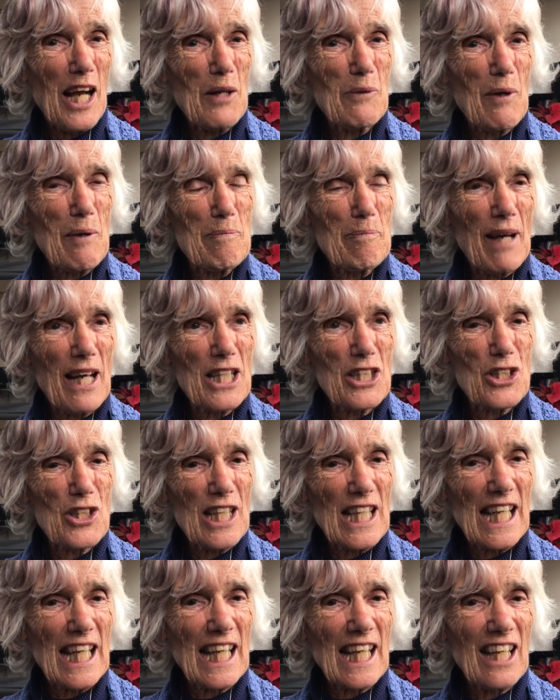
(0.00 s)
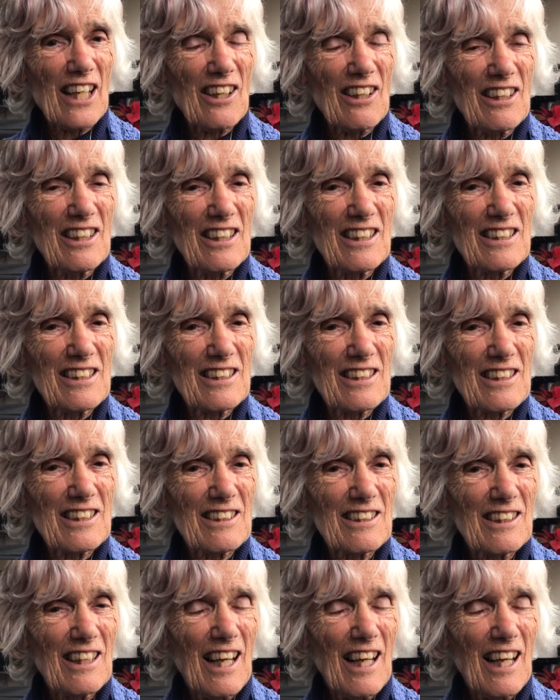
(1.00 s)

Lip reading: I went back to England.